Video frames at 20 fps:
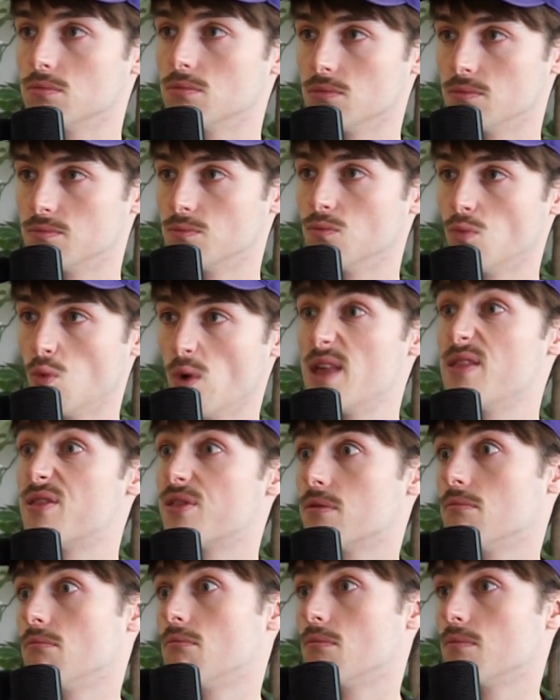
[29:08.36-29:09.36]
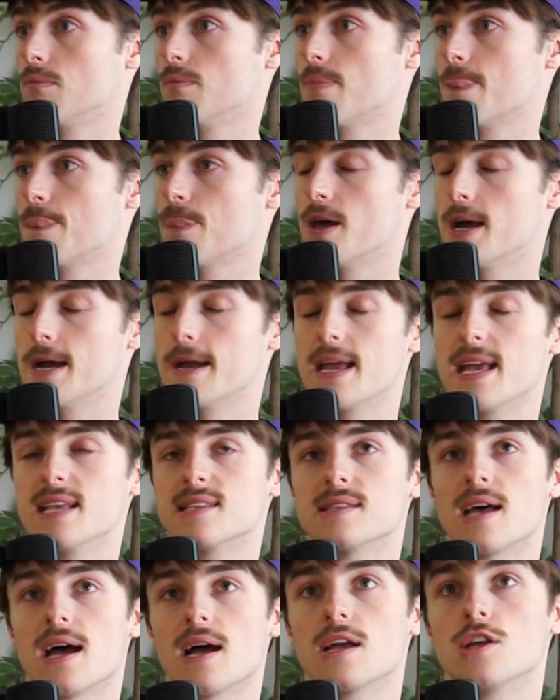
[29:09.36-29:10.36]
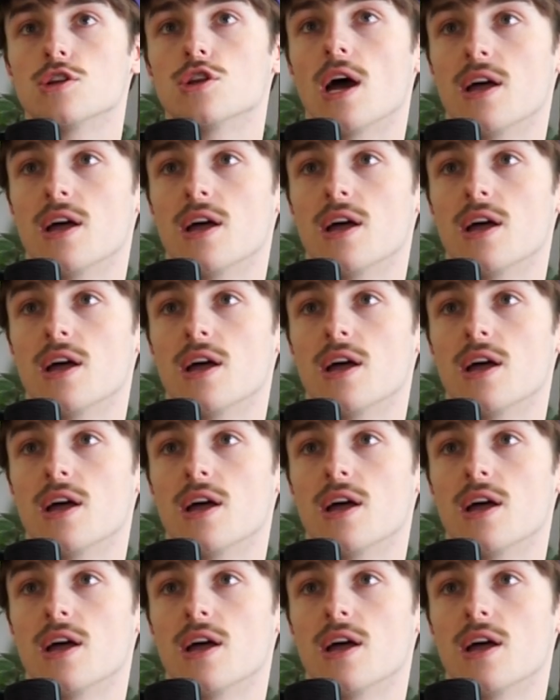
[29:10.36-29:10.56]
yeah. with. Yeah. Is that,